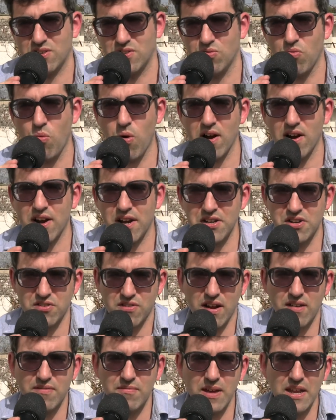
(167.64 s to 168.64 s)
where I
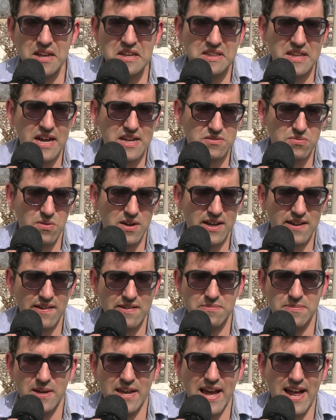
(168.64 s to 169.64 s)
derive meaning, that's what
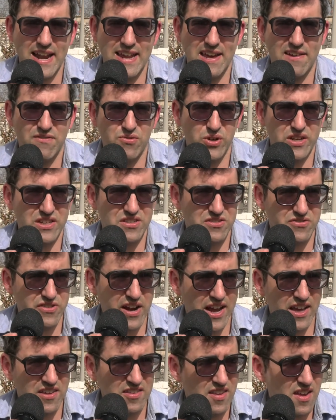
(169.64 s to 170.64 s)
gives my Aliyah void
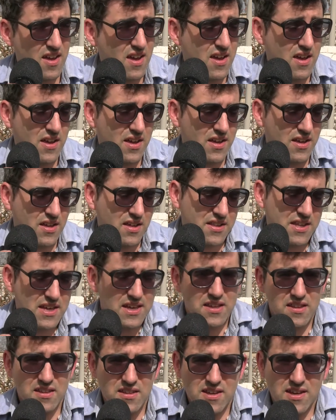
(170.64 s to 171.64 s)
strength.
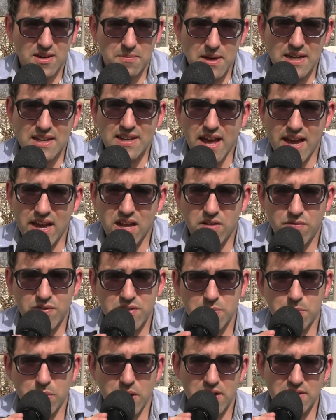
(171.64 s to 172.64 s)
The big negative
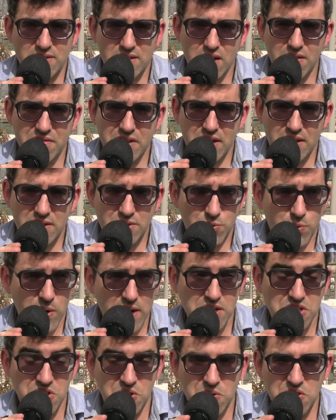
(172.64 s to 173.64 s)
is the price of living. It's
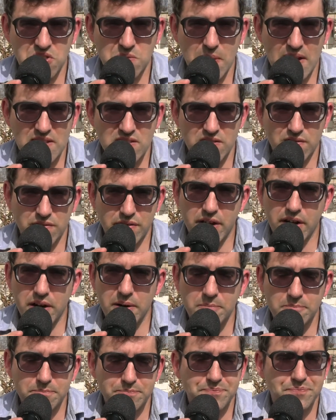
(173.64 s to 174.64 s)
way too expensive
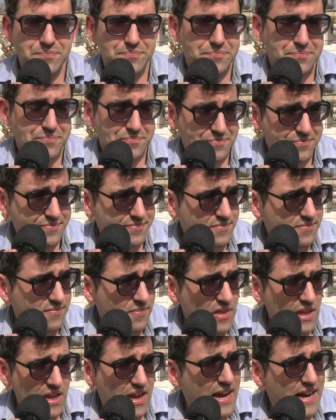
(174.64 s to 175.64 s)
here.
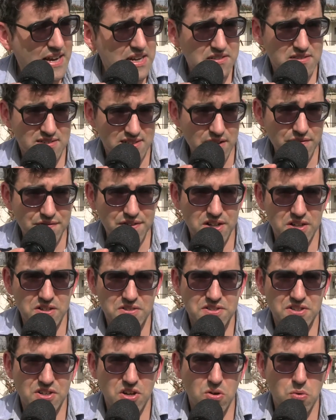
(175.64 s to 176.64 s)
And it's
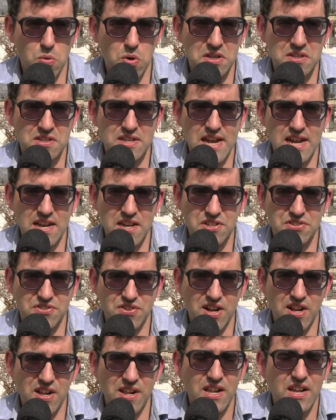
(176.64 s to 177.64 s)
difficult to go one day in
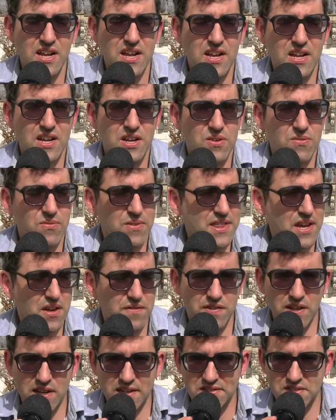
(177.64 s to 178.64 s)
Israel without
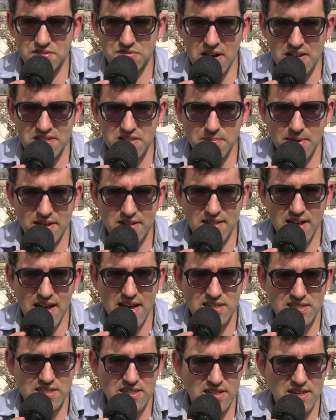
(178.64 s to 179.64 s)
feeling stressed about
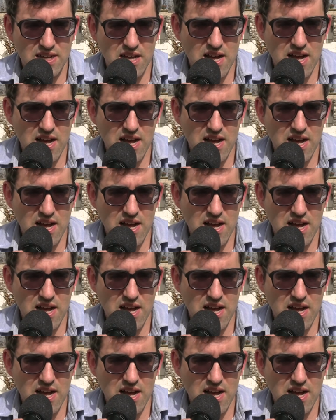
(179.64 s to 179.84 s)
that.